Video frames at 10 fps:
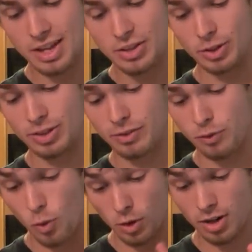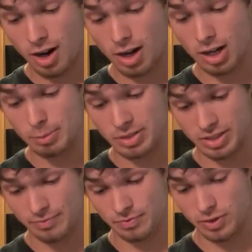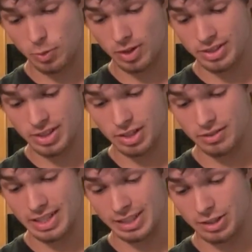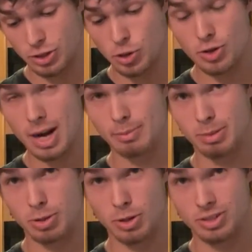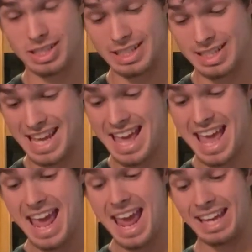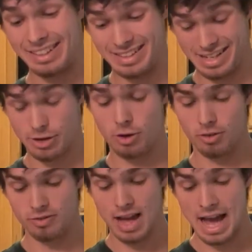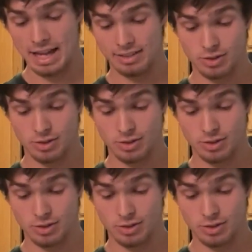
So it's 4 carbs for 1 serving, 2 grams of protein, and 0 fat.